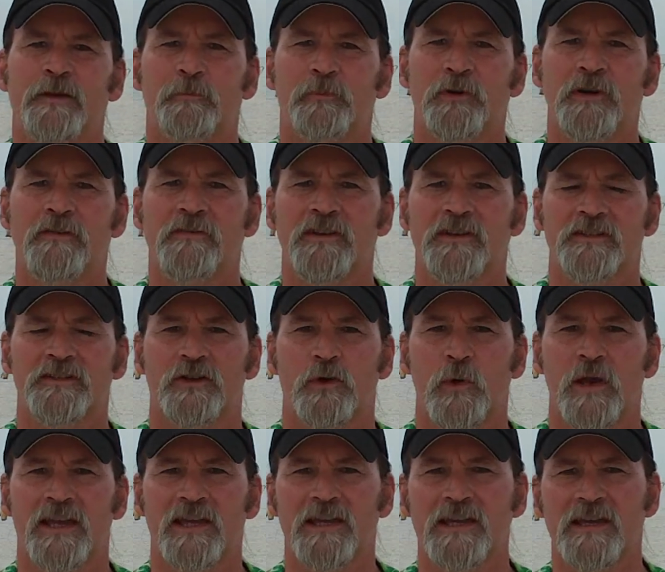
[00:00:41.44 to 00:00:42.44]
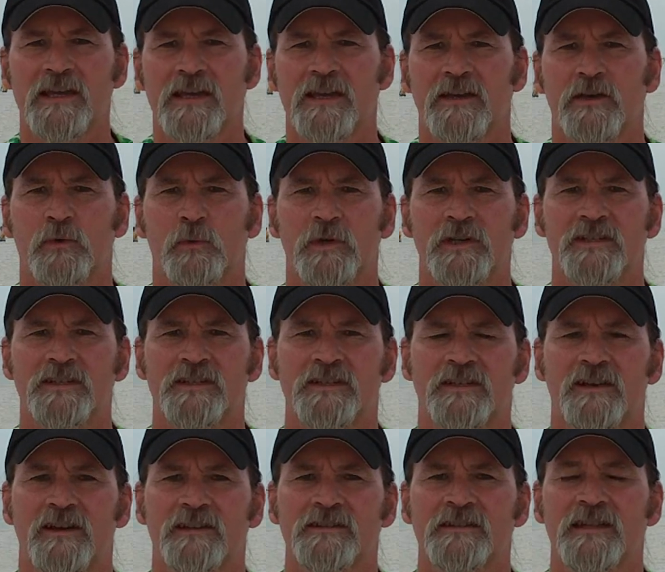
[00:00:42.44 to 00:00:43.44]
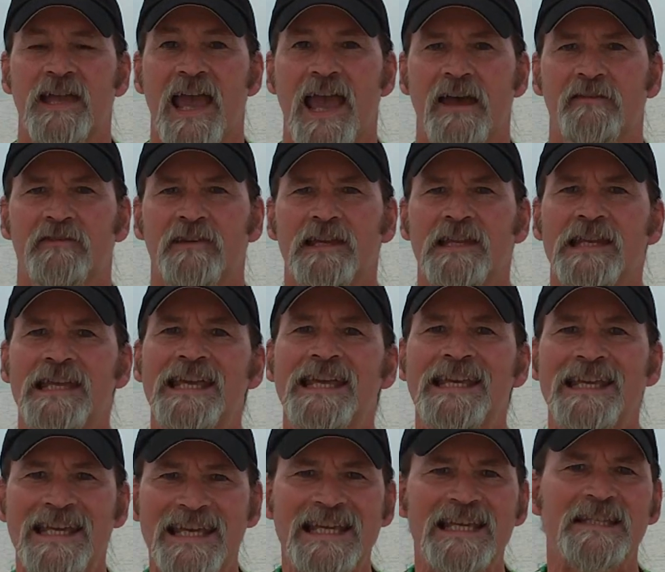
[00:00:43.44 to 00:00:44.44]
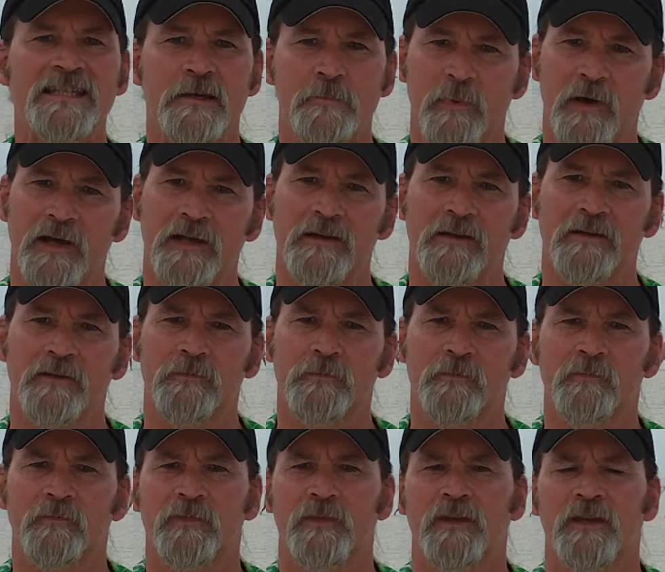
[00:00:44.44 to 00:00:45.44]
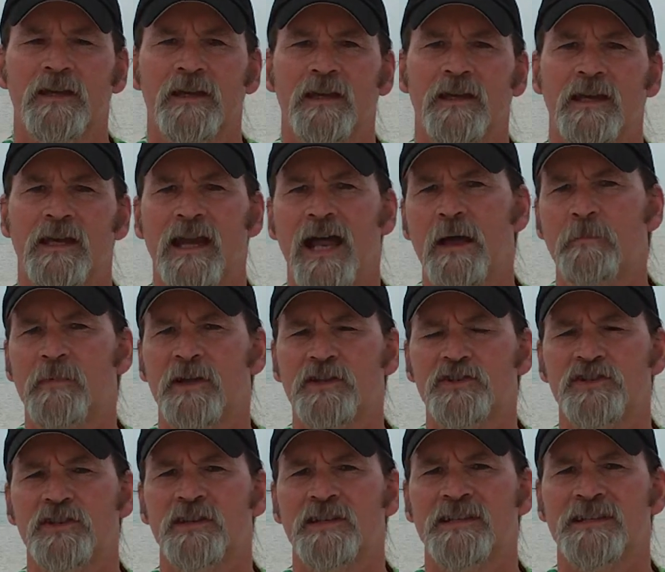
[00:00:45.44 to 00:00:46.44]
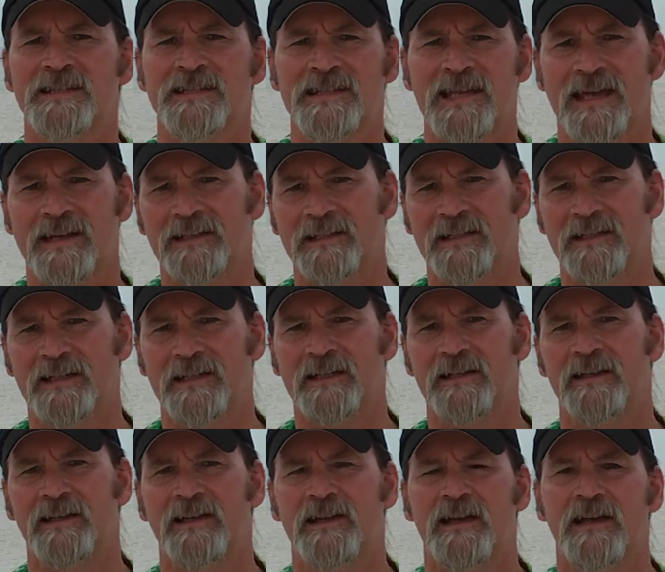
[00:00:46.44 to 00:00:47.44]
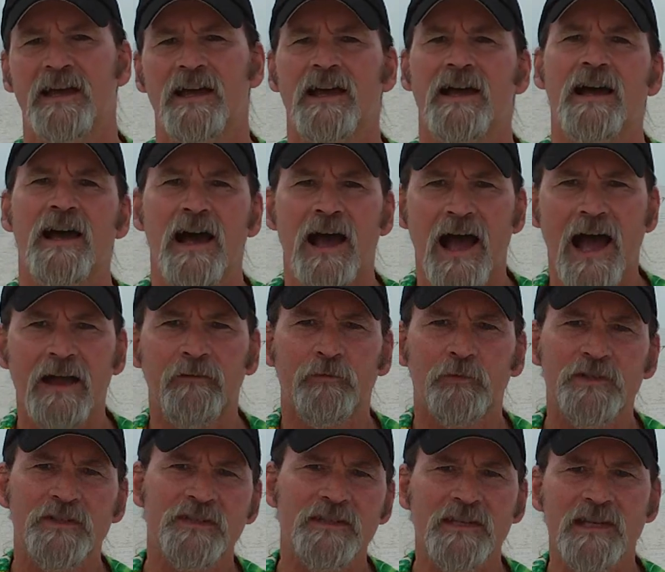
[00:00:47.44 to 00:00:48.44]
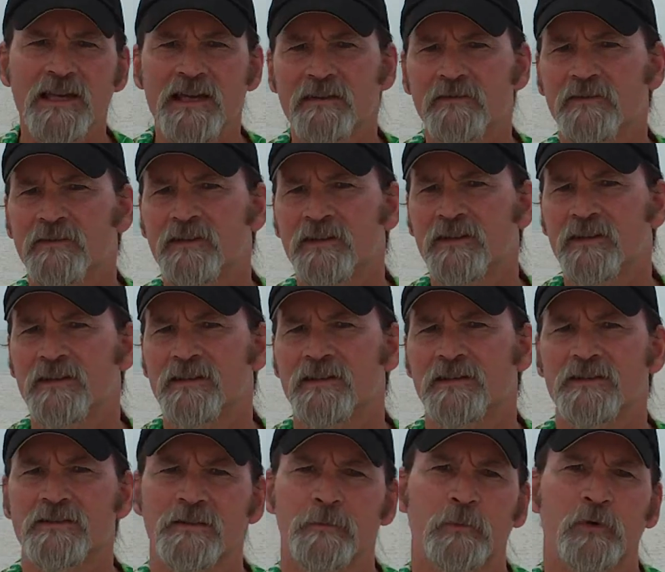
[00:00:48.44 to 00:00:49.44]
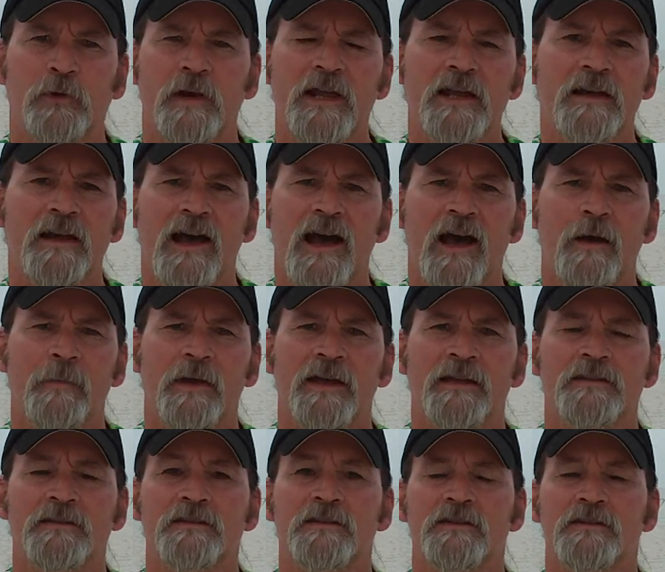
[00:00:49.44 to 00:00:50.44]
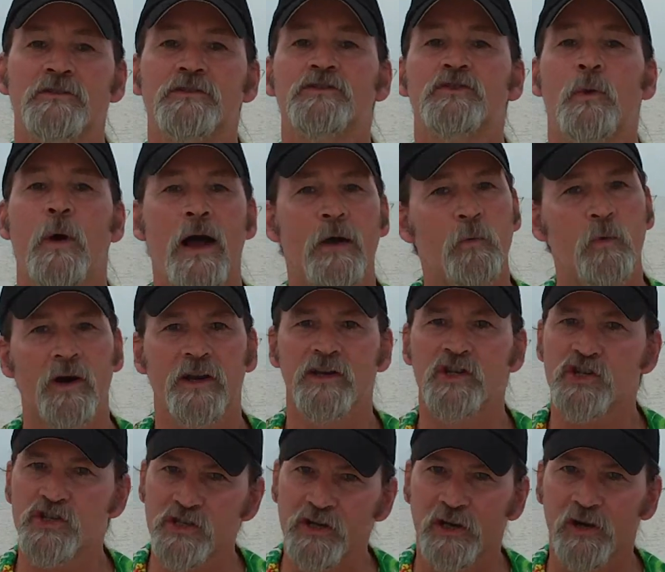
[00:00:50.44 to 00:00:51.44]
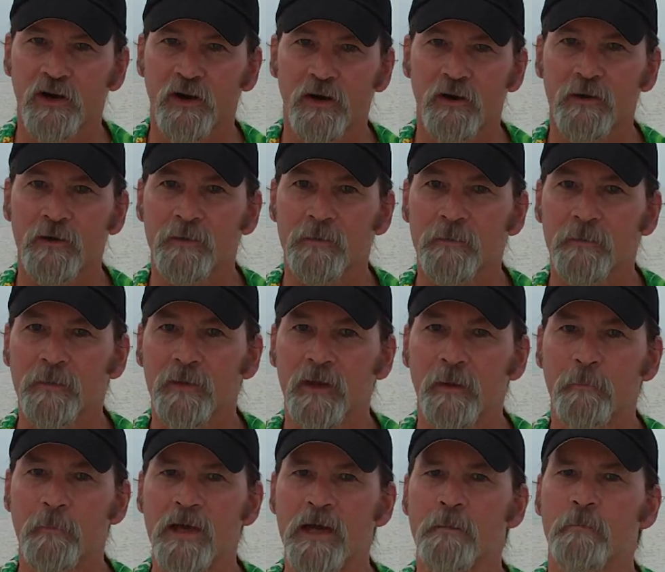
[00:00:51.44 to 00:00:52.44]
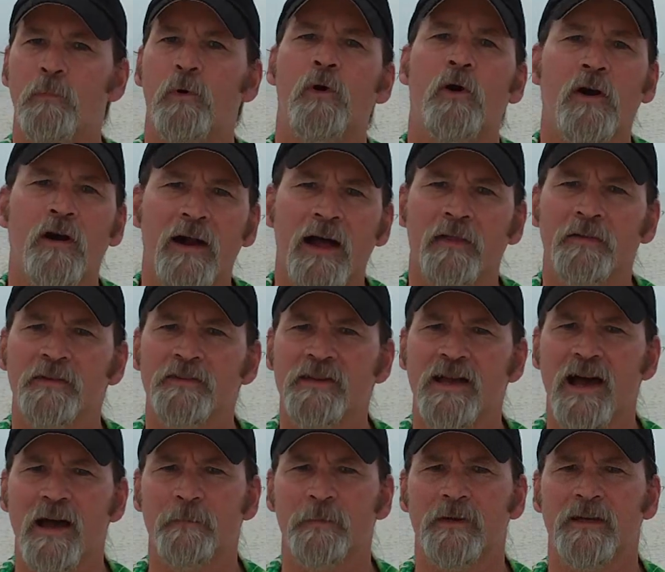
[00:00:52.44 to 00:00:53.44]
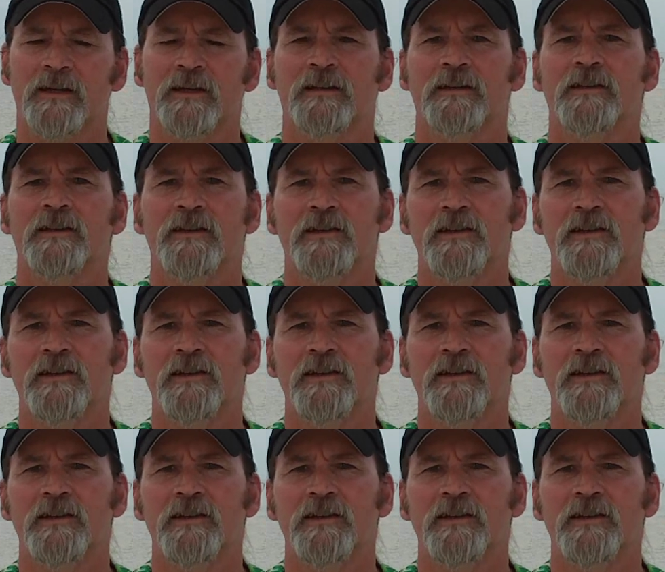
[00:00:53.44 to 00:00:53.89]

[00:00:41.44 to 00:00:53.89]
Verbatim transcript: In a previous quickie, we discussed having an easy button, and I mentioned settling. I've received some great comments, so I want to share a bit more on the topic.